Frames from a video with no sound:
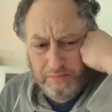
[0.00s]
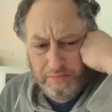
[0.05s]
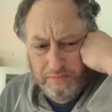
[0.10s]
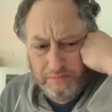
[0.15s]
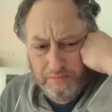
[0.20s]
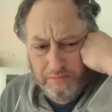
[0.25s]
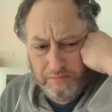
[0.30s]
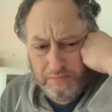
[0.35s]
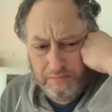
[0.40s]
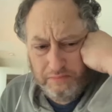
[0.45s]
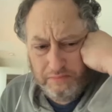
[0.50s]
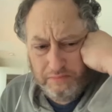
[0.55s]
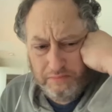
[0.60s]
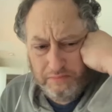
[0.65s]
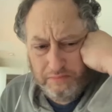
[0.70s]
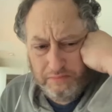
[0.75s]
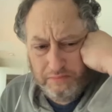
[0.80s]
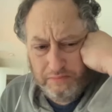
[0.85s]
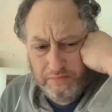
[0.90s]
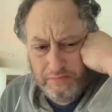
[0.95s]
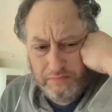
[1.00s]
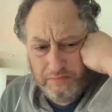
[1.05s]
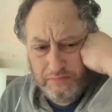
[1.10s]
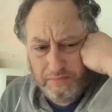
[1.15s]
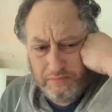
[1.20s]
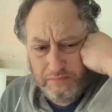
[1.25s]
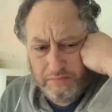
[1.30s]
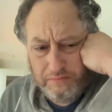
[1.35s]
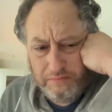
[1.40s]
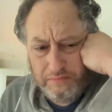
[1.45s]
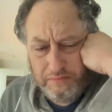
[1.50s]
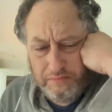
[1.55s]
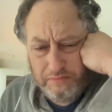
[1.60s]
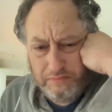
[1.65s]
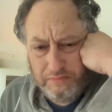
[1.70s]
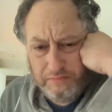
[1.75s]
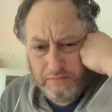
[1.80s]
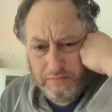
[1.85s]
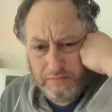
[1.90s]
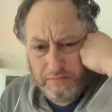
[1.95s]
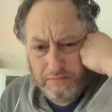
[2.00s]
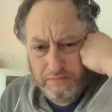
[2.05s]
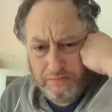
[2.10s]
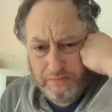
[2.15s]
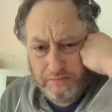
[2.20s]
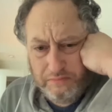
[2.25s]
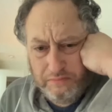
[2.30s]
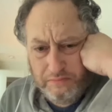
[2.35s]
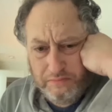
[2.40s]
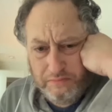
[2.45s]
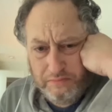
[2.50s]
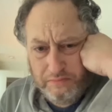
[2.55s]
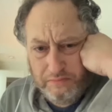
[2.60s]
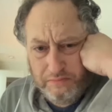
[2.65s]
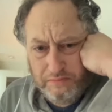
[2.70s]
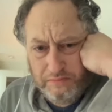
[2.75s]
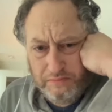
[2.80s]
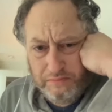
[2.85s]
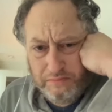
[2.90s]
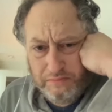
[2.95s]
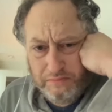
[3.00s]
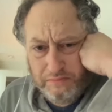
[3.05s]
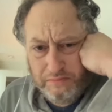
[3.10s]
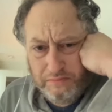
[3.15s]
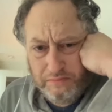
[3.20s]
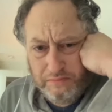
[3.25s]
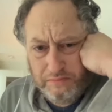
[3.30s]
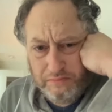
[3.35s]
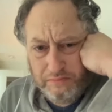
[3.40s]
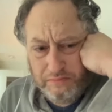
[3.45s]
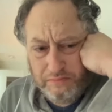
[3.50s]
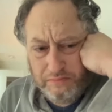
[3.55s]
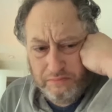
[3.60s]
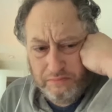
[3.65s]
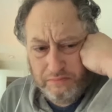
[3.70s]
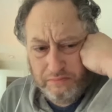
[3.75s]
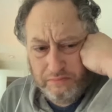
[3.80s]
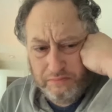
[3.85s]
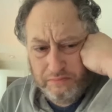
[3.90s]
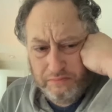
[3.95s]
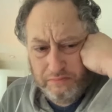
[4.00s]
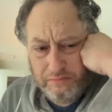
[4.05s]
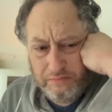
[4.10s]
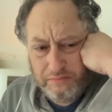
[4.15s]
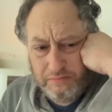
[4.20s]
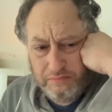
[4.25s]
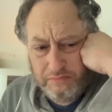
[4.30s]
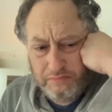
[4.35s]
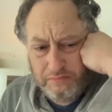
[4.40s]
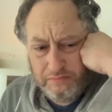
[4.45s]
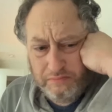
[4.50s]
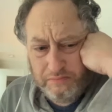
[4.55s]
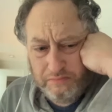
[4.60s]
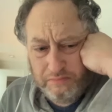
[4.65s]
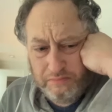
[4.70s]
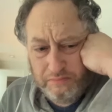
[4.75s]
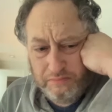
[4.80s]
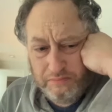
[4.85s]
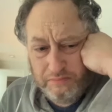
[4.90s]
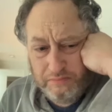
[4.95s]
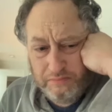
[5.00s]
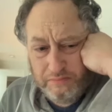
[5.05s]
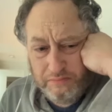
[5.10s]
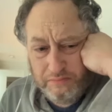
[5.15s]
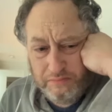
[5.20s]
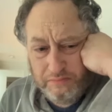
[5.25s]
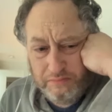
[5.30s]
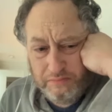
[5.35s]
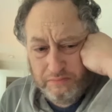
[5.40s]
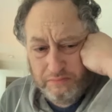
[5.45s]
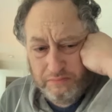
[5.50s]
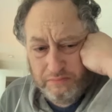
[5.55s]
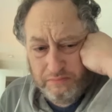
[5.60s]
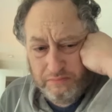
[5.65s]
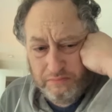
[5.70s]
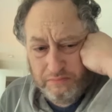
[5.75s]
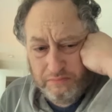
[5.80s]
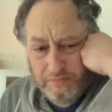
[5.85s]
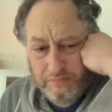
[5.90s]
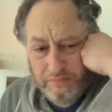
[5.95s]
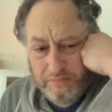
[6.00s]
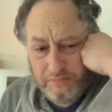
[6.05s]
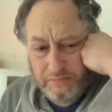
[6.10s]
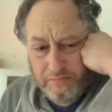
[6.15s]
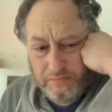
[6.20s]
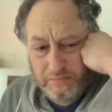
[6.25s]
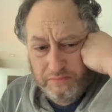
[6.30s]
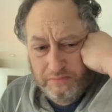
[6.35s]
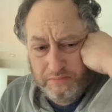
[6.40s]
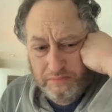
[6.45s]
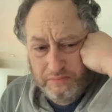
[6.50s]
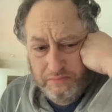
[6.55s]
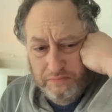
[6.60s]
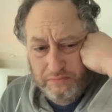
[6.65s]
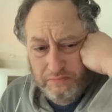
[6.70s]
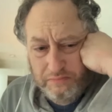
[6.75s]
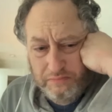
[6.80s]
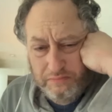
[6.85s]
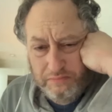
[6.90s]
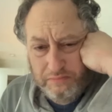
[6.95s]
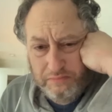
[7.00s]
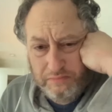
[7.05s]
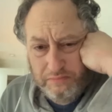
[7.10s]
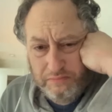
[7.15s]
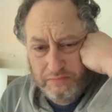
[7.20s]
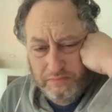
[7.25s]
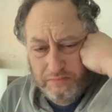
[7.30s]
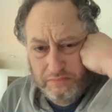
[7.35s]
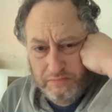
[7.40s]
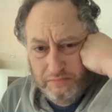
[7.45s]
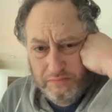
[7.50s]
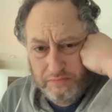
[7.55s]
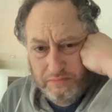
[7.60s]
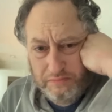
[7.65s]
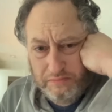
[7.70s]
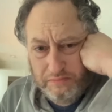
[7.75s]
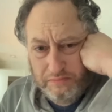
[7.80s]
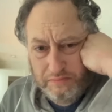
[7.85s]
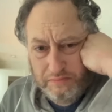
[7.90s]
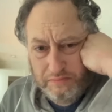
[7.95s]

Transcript: (silent)